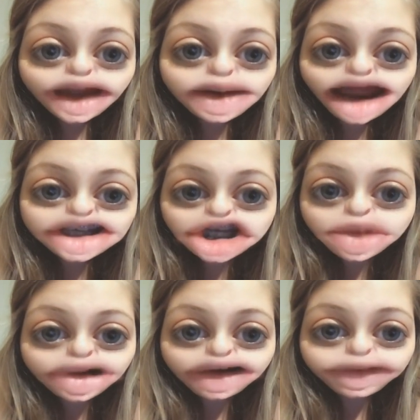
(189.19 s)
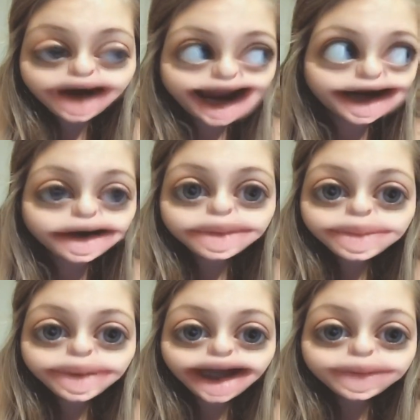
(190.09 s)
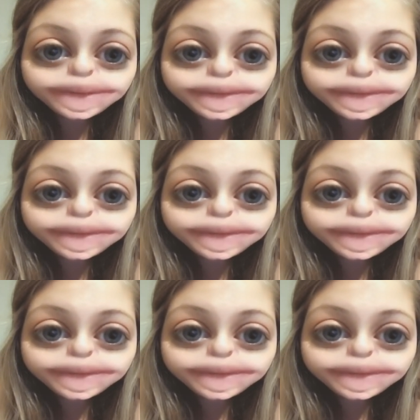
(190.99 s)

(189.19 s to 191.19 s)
not super afraid, but,